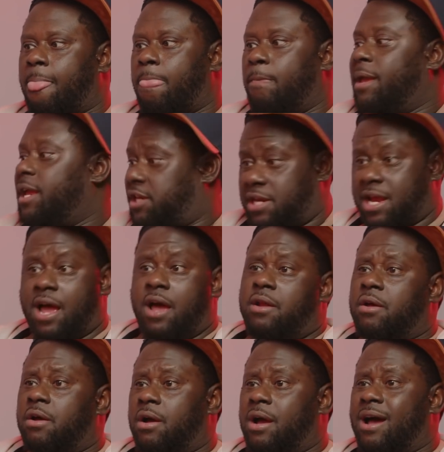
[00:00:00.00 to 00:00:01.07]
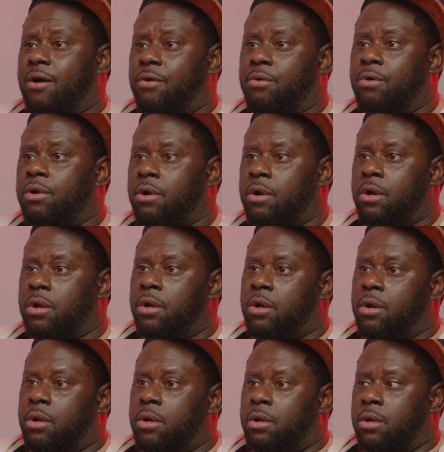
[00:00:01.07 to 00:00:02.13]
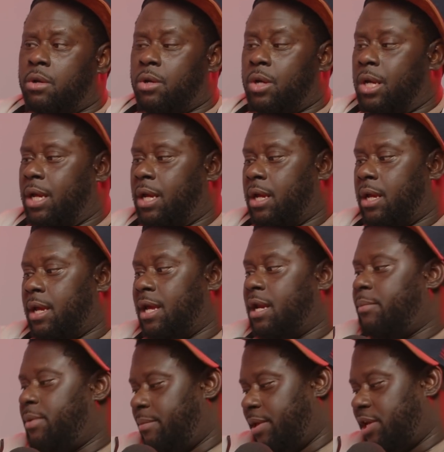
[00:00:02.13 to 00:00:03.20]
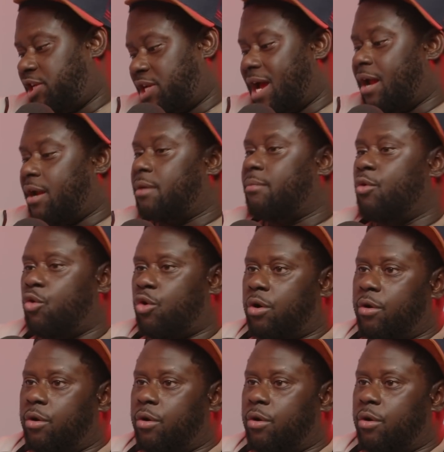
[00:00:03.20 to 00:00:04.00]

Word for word: Me and Shine hung out. It'll be me, Shine, and Mook.